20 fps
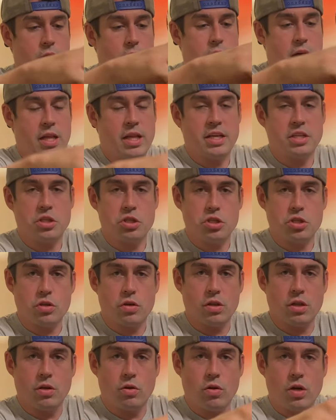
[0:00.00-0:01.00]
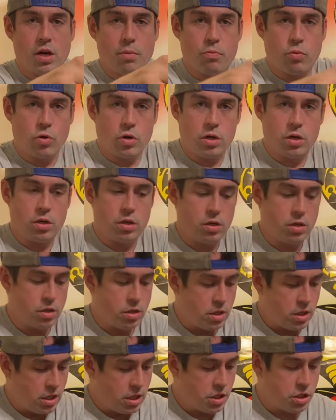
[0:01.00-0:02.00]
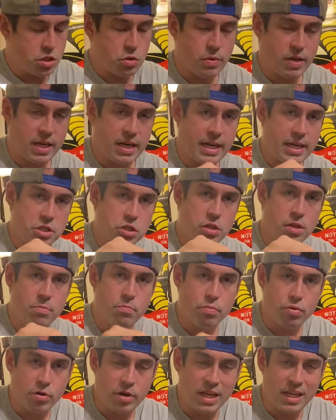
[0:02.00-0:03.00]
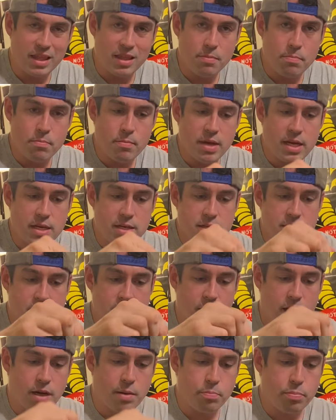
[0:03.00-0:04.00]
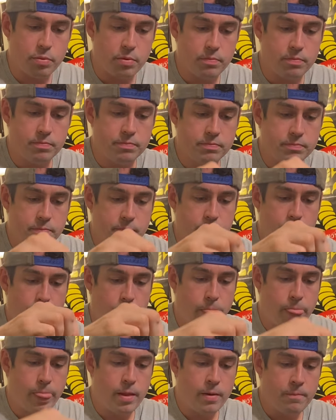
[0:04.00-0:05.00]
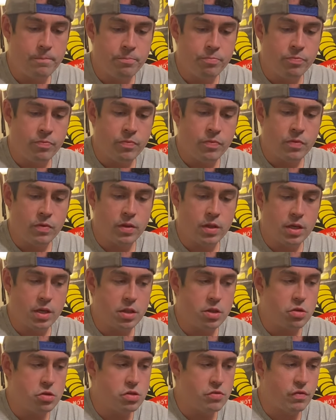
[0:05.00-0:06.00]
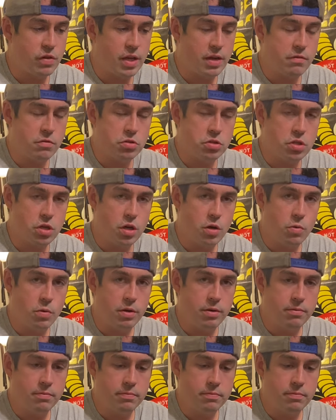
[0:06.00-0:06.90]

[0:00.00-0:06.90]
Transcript: I like to stir a little upward so we can actually bring the mint up. Get those flavors going.